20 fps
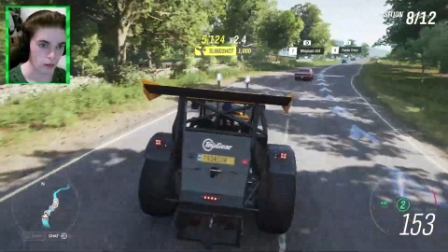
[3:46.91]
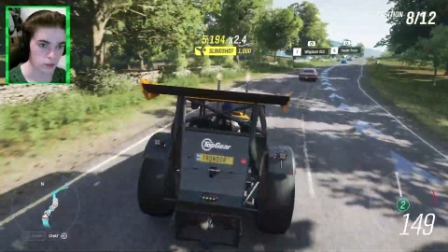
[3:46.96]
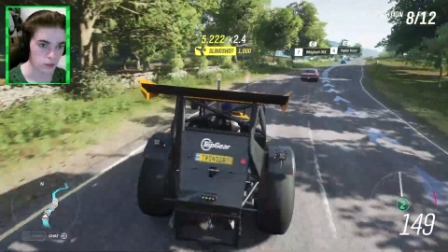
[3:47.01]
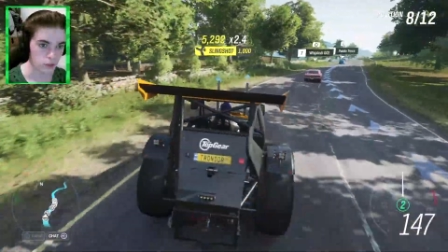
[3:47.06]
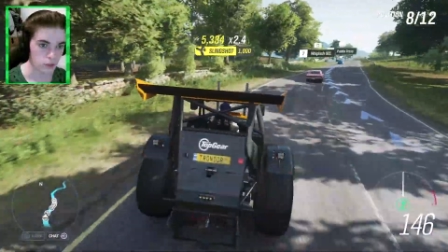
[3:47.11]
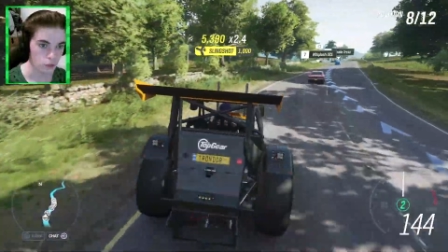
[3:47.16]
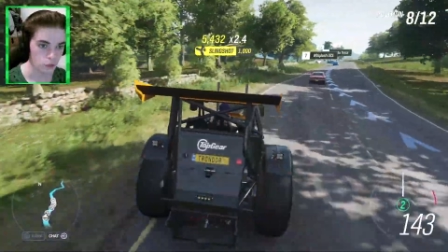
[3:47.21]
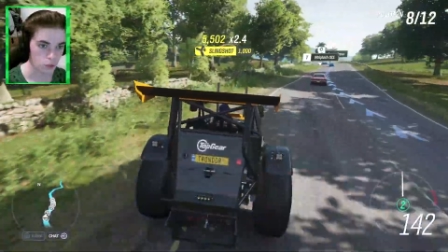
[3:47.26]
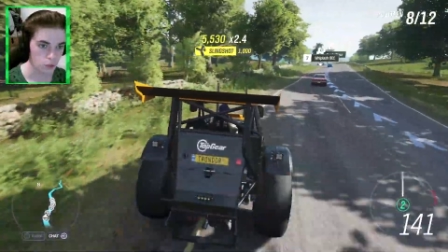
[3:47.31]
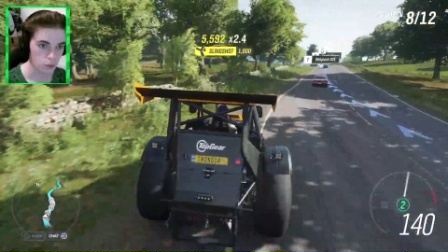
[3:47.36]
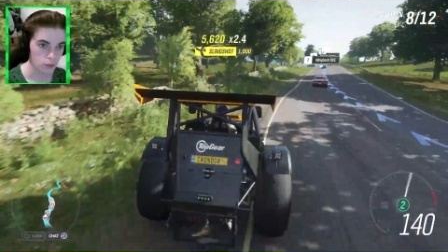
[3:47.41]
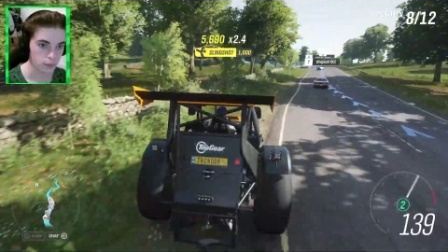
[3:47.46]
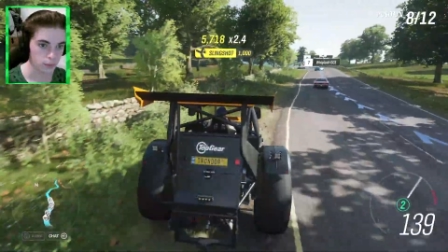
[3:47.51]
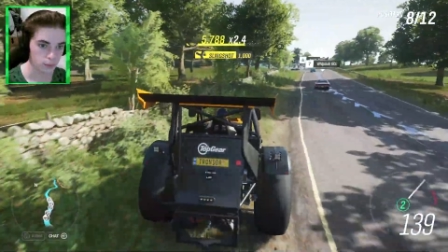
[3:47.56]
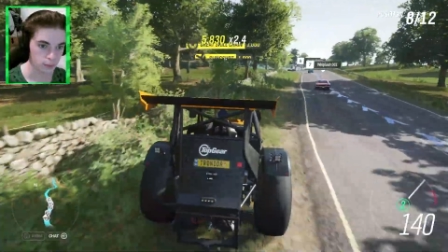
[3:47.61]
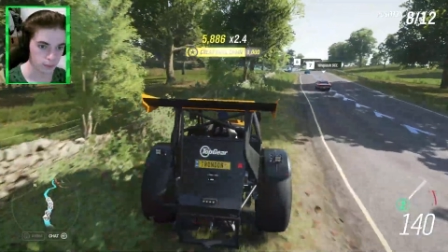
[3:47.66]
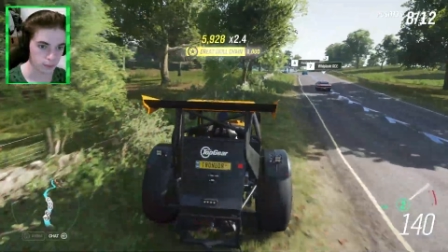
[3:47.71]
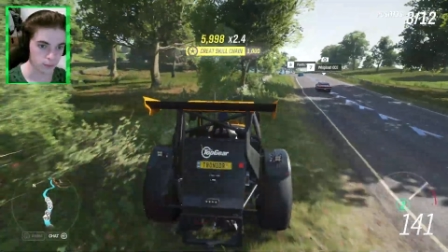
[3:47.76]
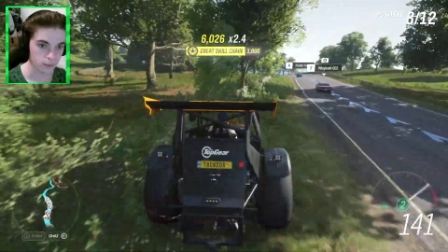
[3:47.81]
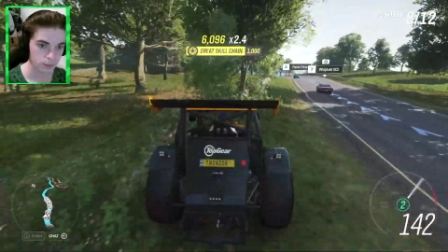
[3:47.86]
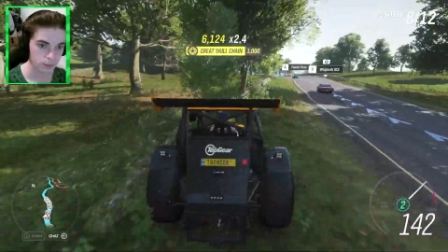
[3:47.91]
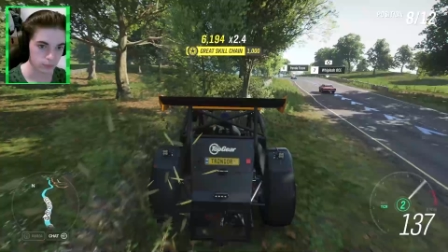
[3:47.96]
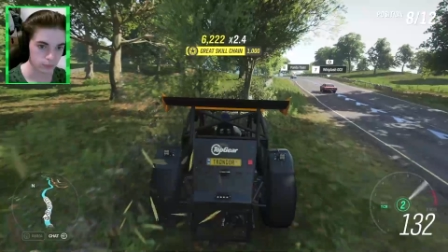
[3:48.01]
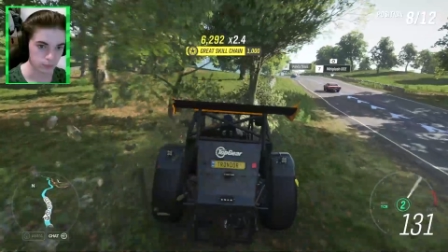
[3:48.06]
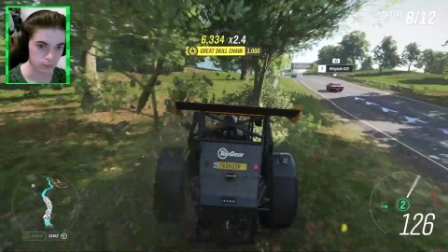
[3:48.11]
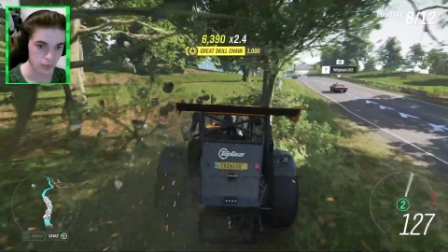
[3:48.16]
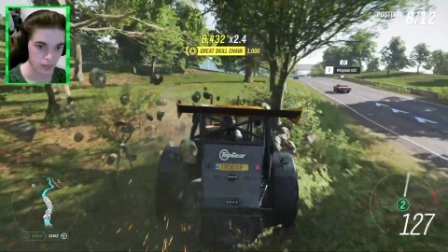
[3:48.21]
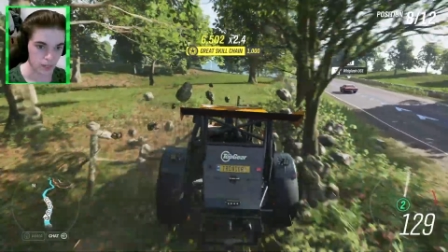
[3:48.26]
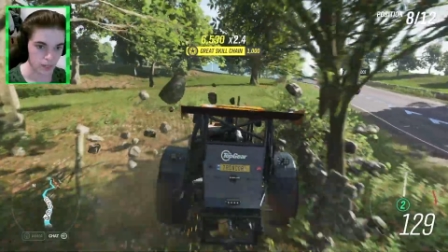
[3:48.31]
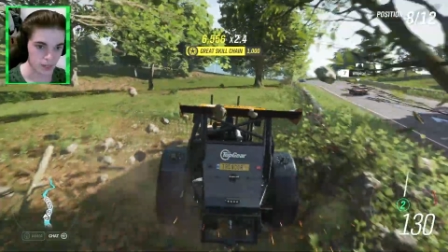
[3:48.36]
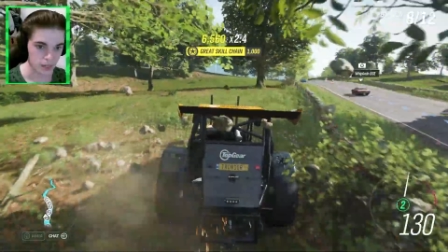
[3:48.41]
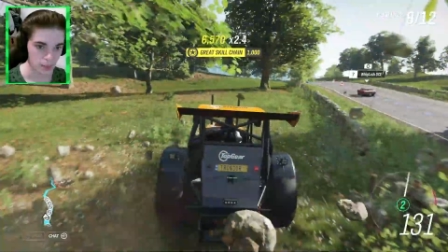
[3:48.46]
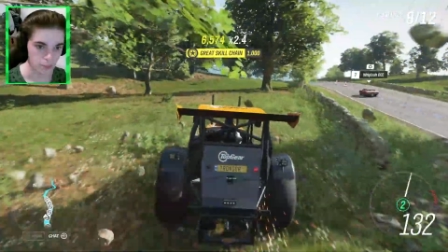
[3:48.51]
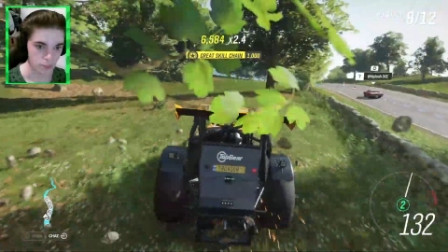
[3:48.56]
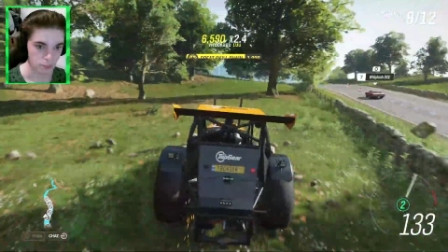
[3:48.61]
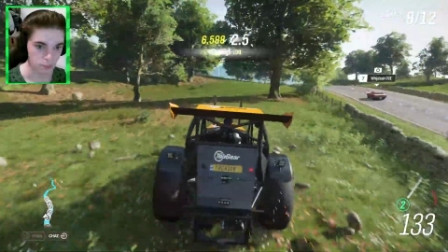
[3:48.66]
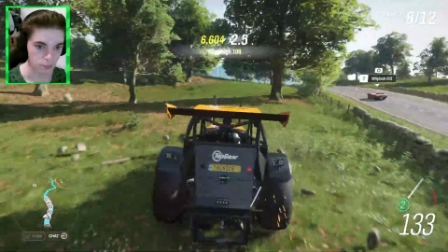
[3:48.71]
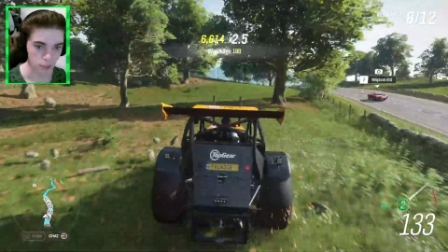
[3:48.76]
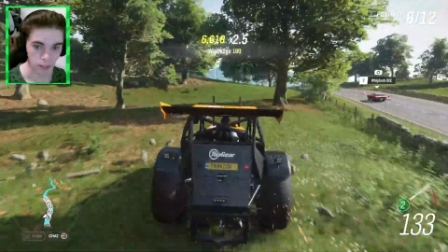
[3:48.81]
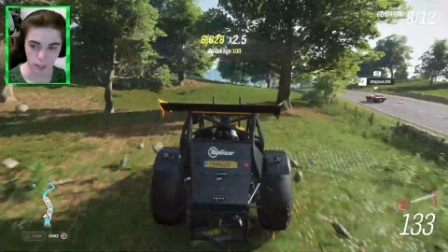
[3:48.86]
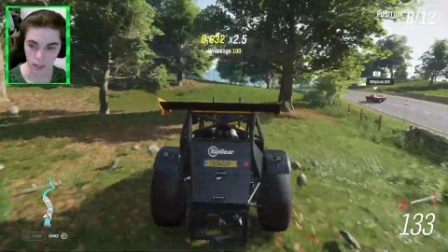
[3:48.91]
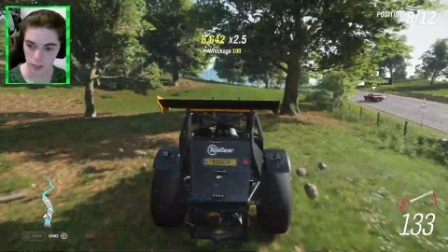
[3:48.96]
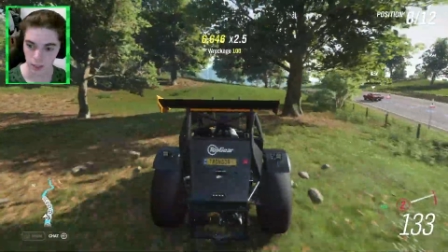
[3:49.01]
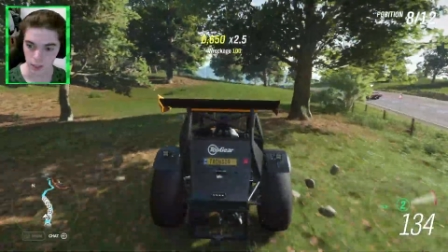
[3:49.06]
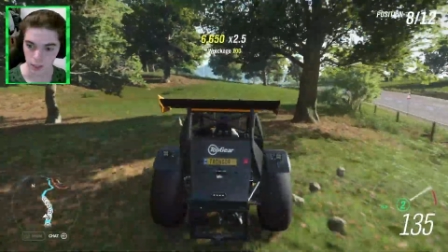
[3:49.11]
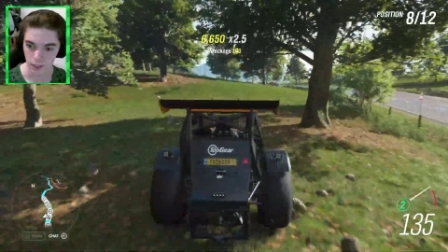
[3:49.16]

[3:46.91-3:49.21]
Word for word: to mess it up completely.